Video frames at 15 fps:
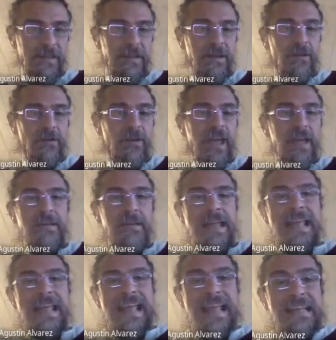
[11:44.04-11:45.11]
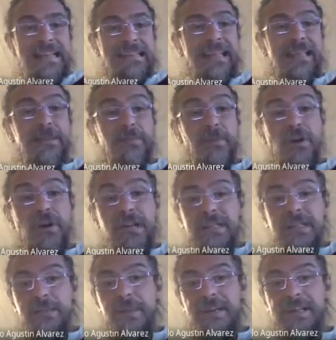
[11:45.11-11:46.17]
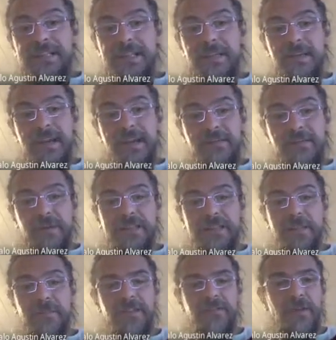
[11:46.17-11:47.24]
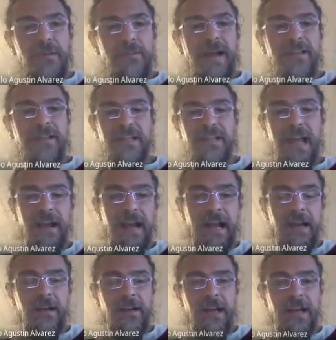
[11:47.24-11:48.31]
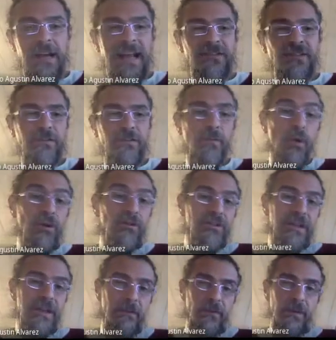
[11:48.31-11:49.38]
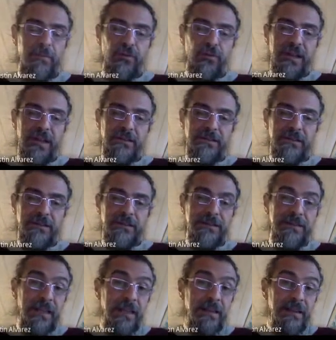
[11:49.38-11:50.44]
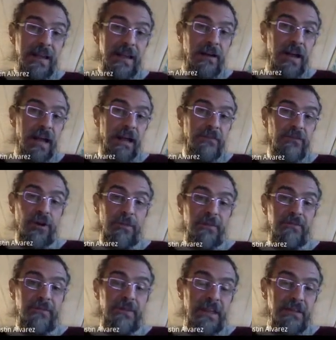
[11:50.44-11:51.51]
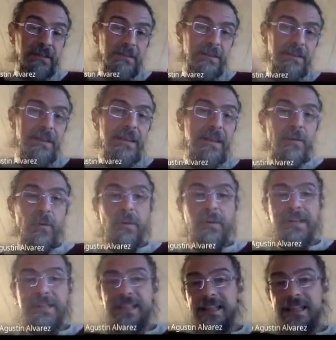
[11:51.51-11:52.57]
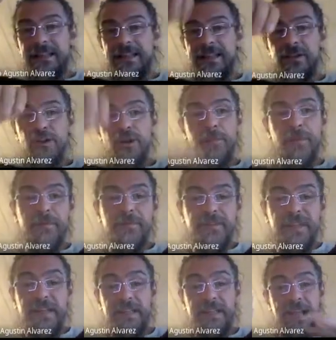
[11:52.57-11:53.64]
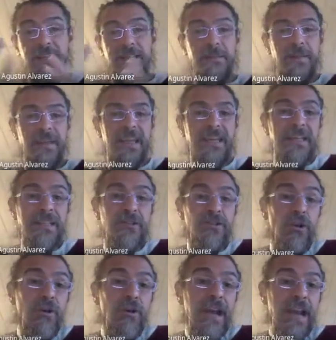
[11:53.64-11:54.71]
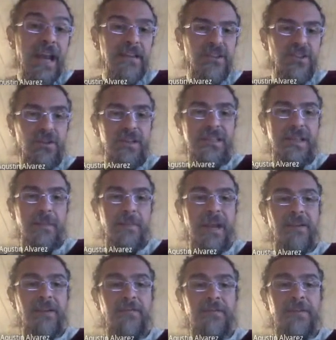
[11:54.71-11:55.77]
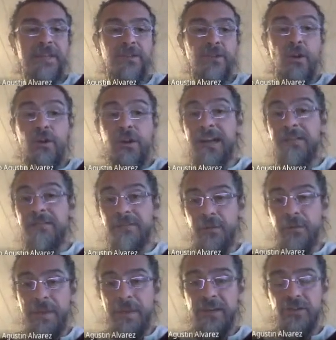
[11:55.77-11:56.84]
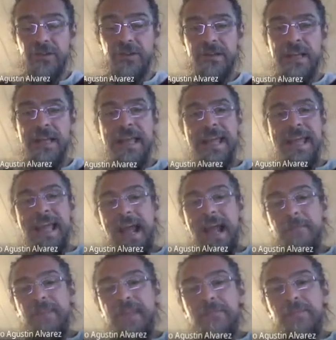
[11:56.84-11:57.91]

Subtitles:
Okay? This problem is very similar. For example, if we imagine a glass of water and we put a drop of tint, we will see that this drop of tint is at the beginning is localized, so it's some kind of this local information. And then